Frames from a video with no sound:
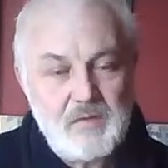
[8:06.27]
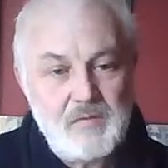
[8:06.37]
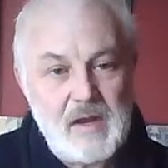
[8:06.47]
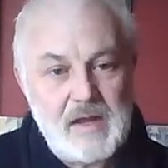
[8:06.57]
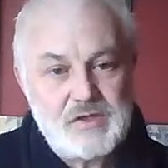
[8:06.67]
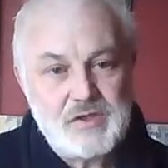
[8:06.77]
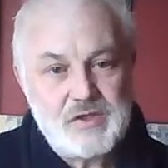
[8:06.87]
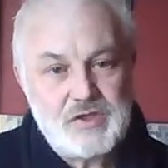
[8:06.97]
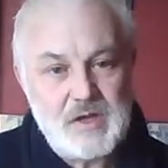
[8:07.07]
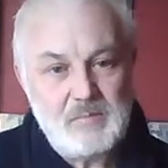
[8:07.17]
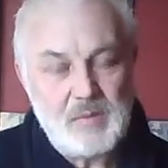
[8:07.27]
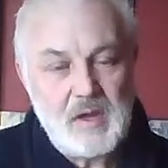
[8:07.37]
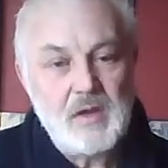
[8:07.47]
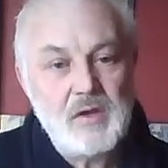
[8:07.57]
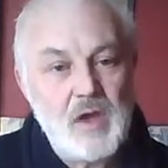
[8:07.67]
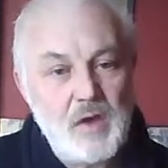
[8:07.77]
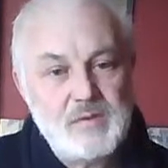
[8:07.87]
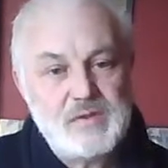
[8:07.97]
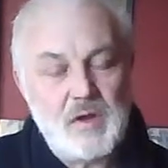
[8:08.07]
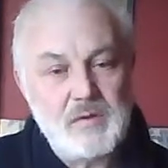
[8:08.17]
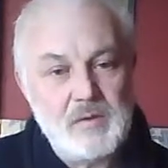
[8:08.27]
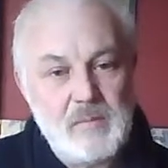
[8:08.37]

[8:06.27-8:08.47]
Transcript: relationship goes on,